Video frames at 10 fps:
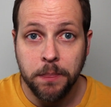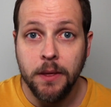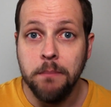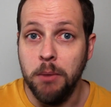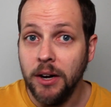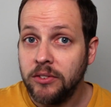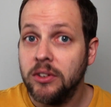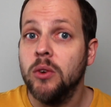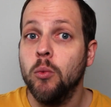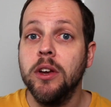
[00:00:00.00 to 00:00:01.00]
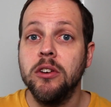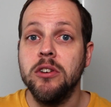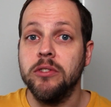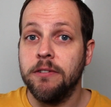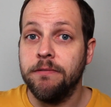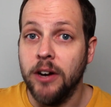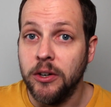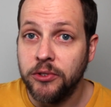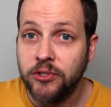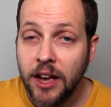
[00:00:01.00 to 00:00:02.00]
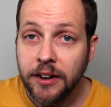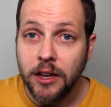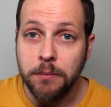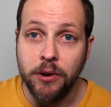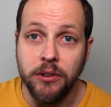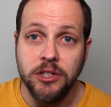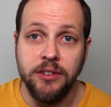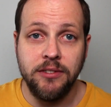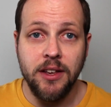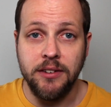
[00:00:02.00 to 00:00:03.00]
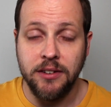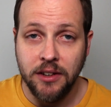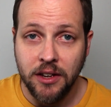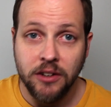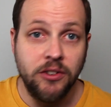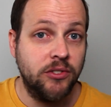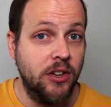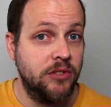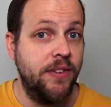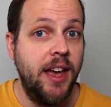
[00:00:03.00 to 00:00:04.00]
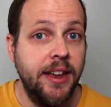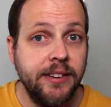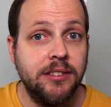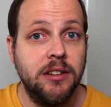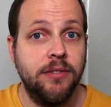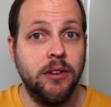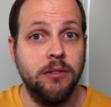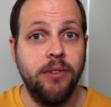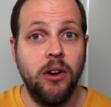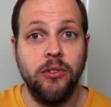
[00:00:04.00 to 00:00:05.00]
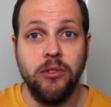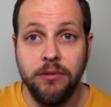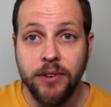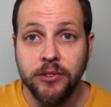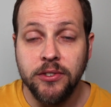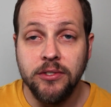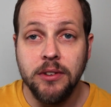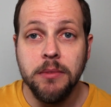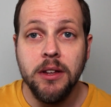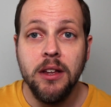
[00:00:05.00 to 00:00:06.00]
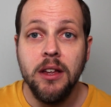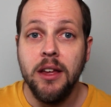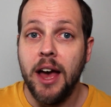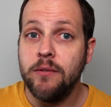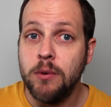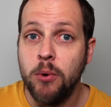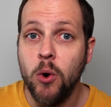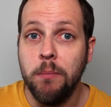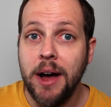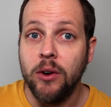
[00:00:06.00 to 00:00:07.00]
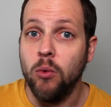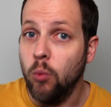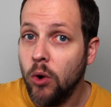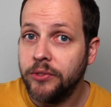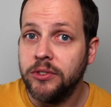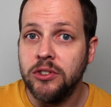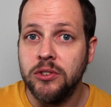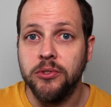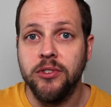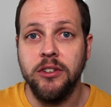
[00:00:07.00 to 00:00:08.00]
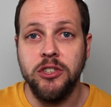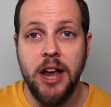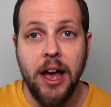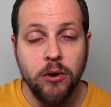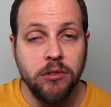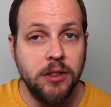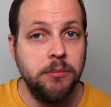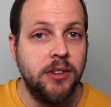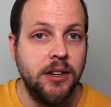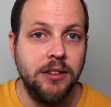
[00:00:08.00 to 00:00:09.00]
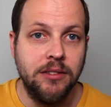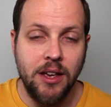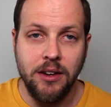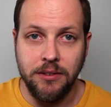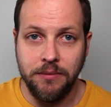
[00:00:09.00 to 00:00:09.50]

But we could use a file scanning approach instead, to search for any certificate files on a file system, and report back what digital signature algorithms they contain.